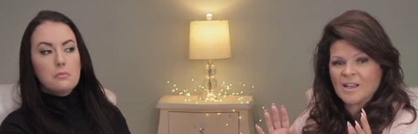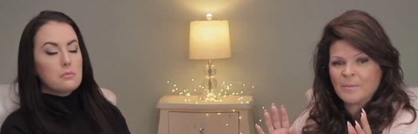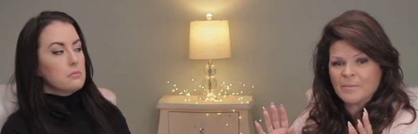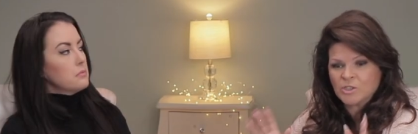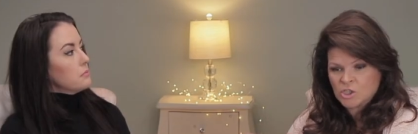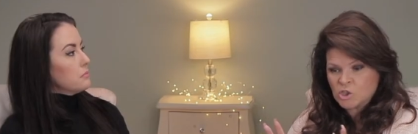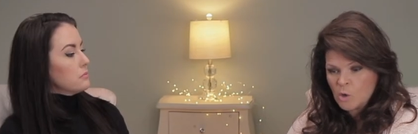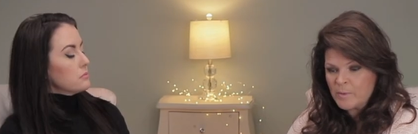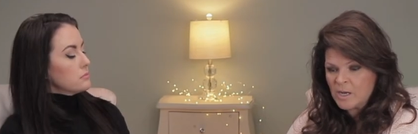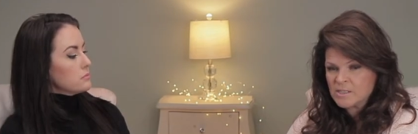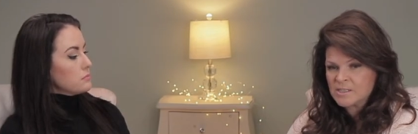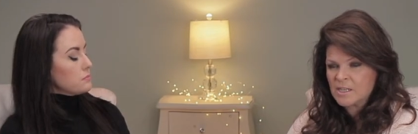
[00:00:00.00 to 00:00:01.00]
Speaker 1: Um, she told
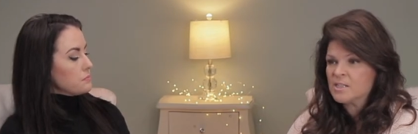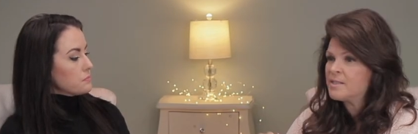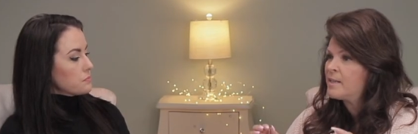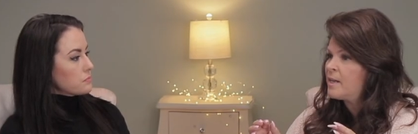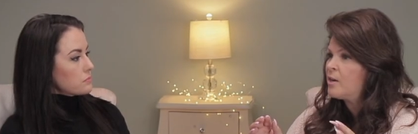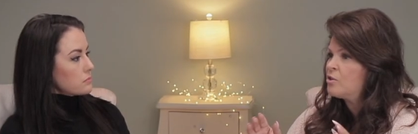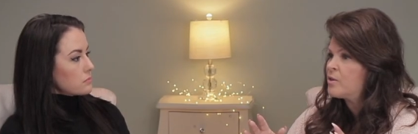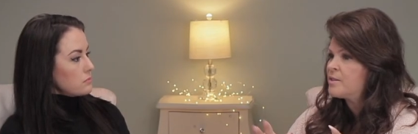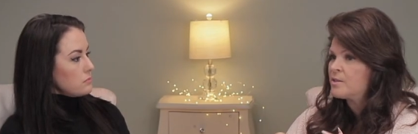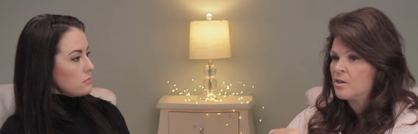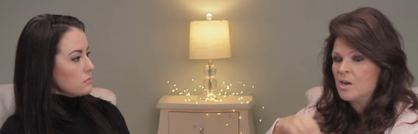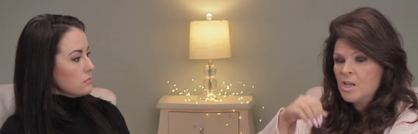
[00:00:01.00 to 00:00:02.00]
me not to. T- it's like a
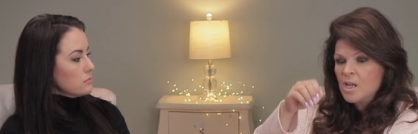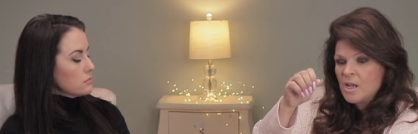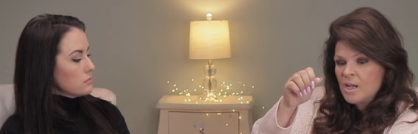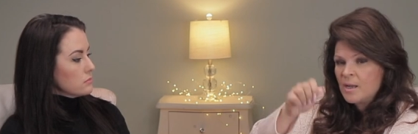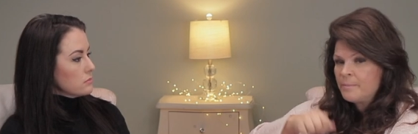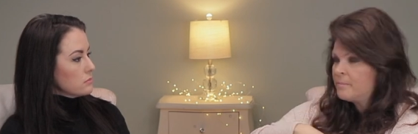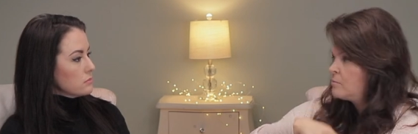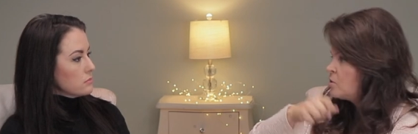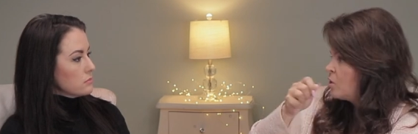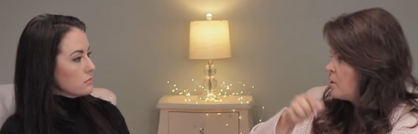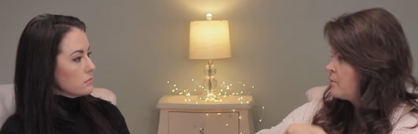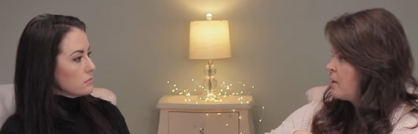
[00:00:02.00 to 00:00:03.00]
hairdresser. Um,
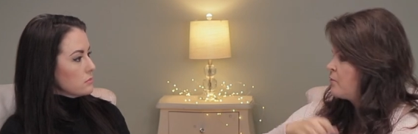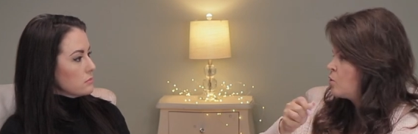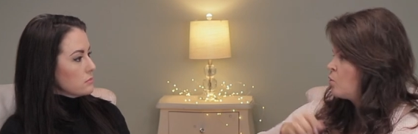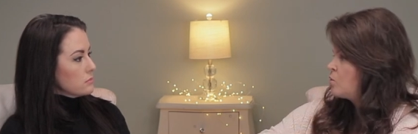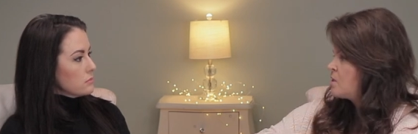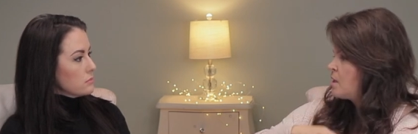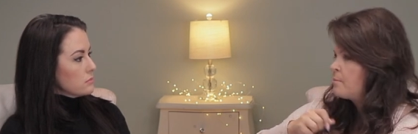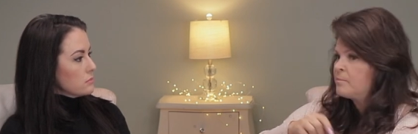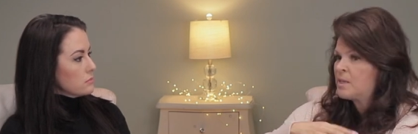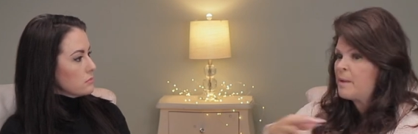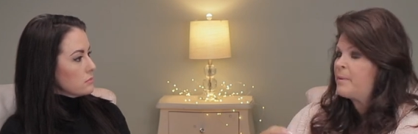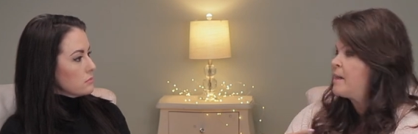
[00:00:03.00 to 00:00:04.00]
never don't
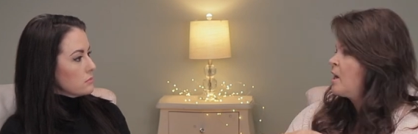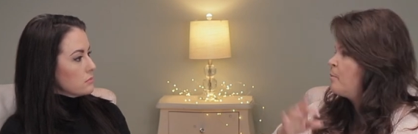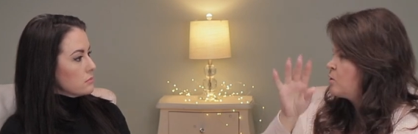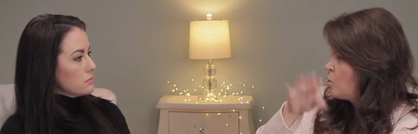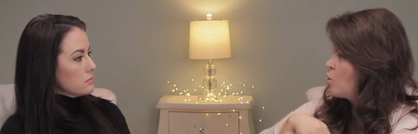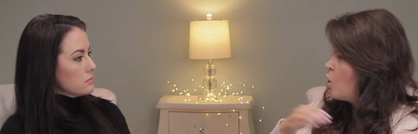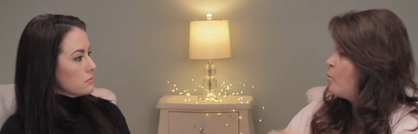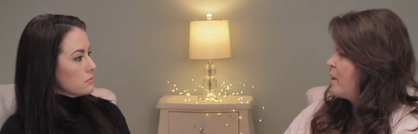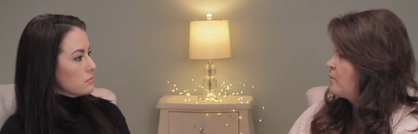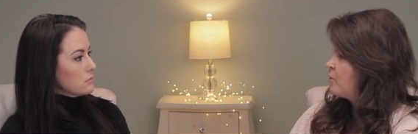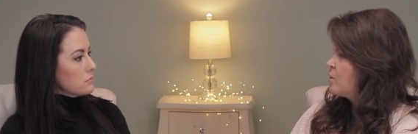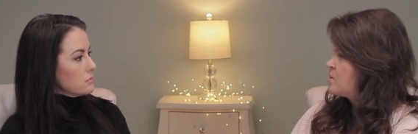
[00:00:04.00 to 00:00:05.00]
um, cut my hair, but don't comb
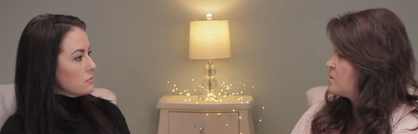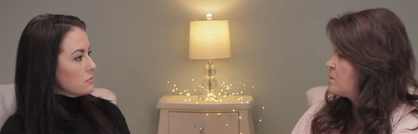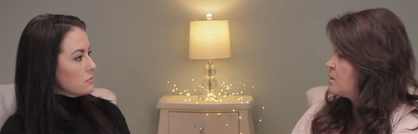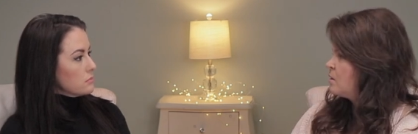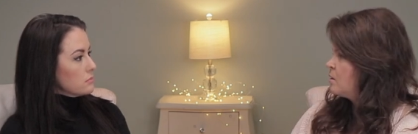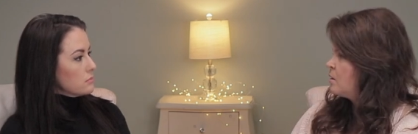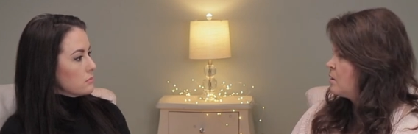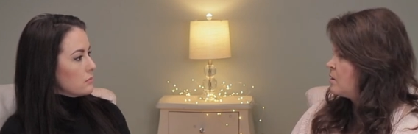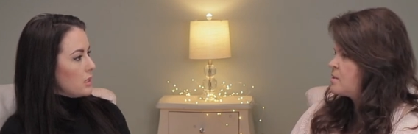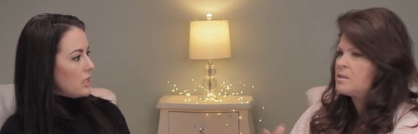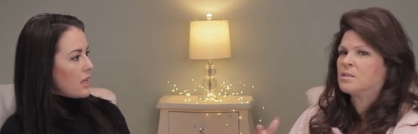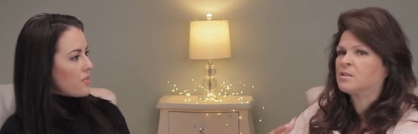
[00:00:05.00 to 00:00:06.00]
it first.
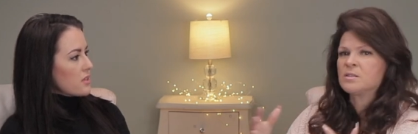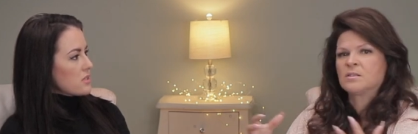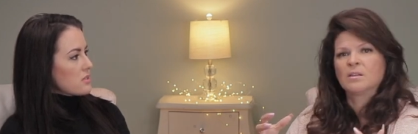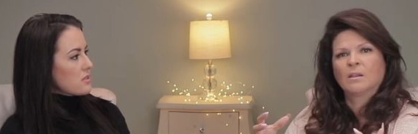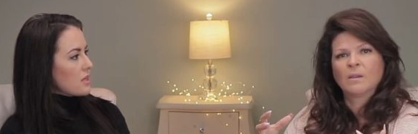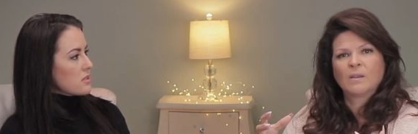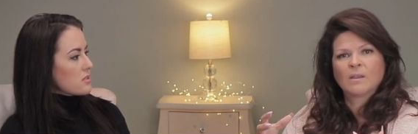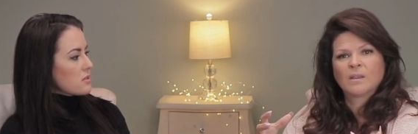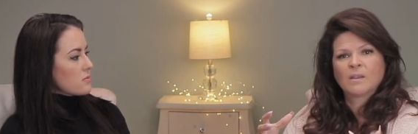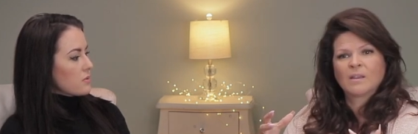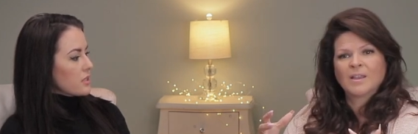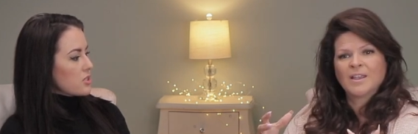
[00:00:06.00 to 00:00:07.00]
It's,
Speaker 2: yeah, it's, that's
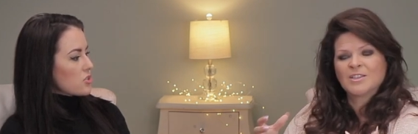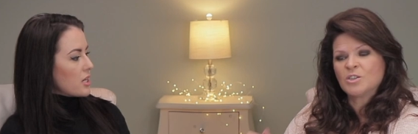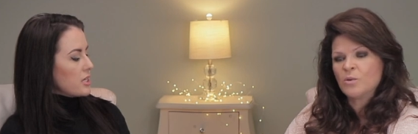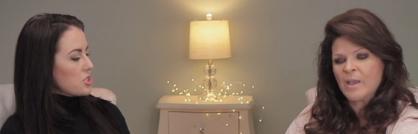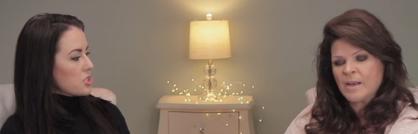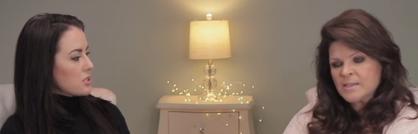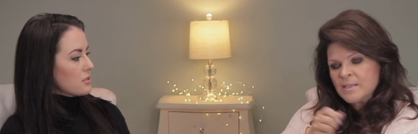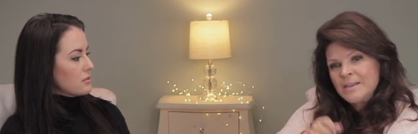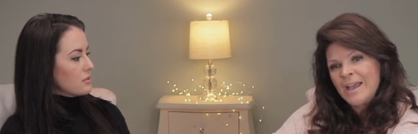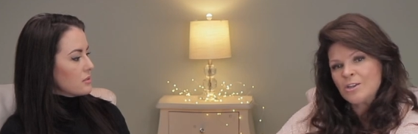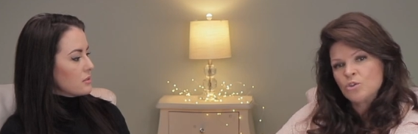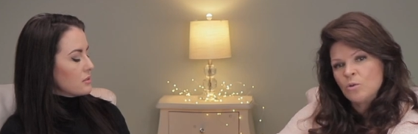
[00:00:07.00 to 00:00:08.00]
that's really strange. So and it's a
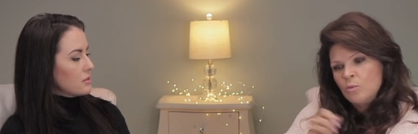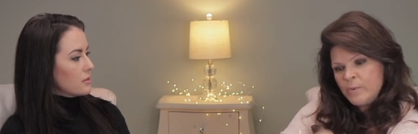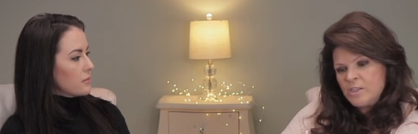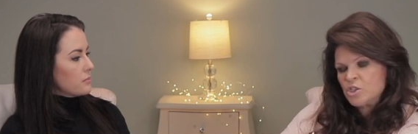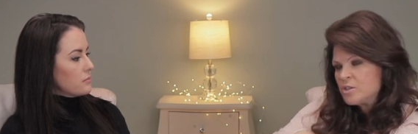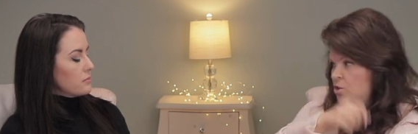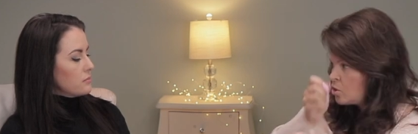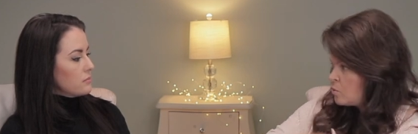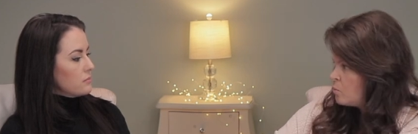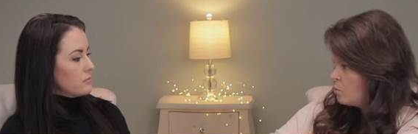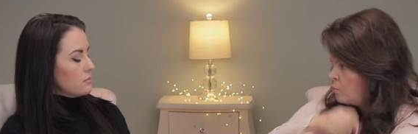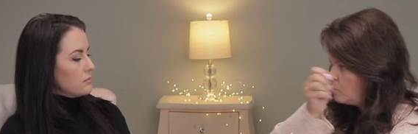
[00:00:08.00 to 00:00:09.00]
Speaker 1: natural. We just
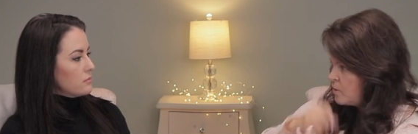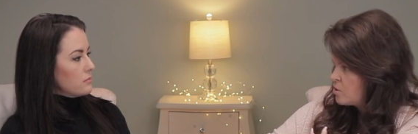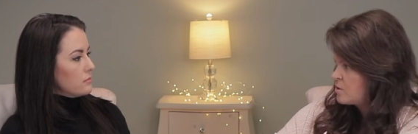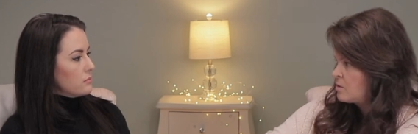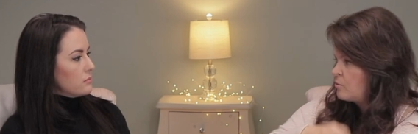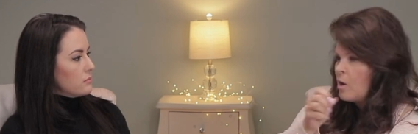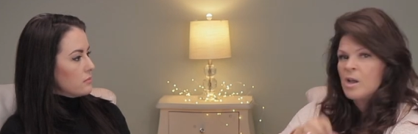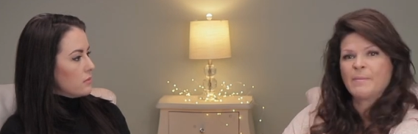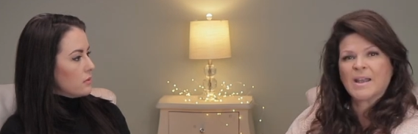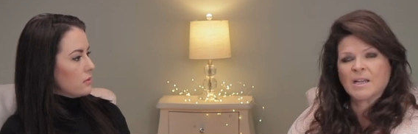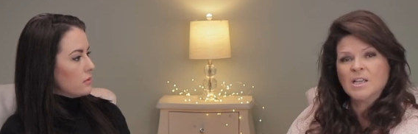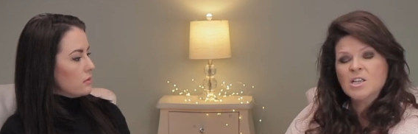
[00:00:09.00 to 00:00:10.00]
do. We just are
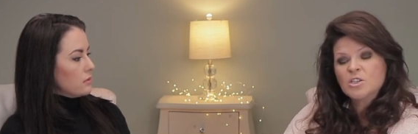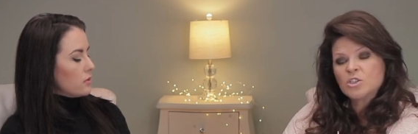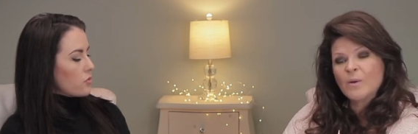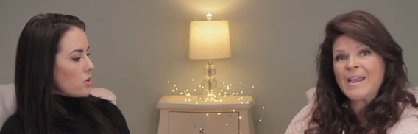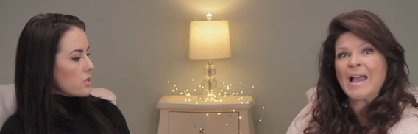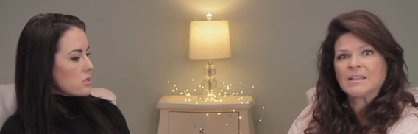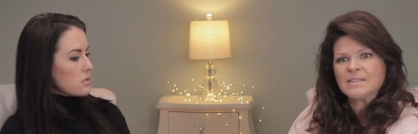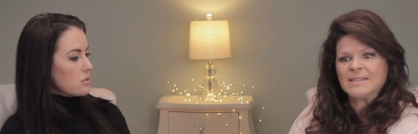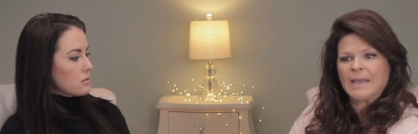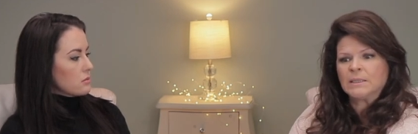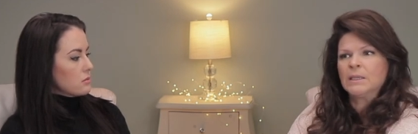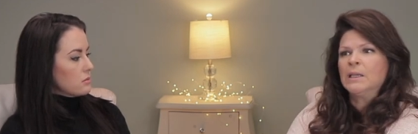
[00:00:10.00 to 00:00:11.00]
automatic. So I
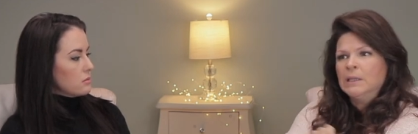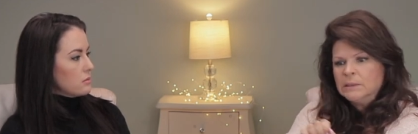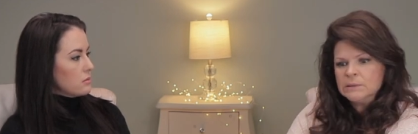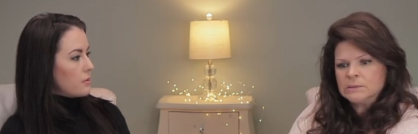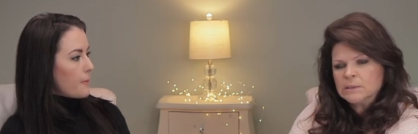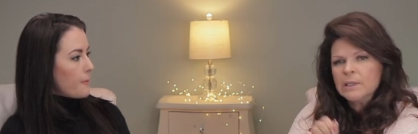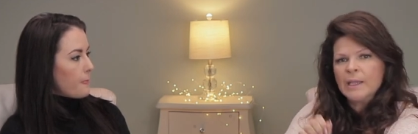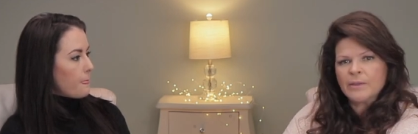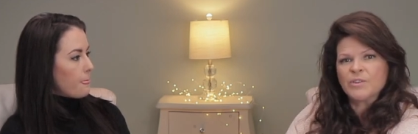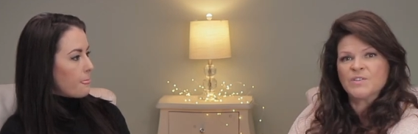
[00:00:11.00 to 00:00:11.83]
accidentally hit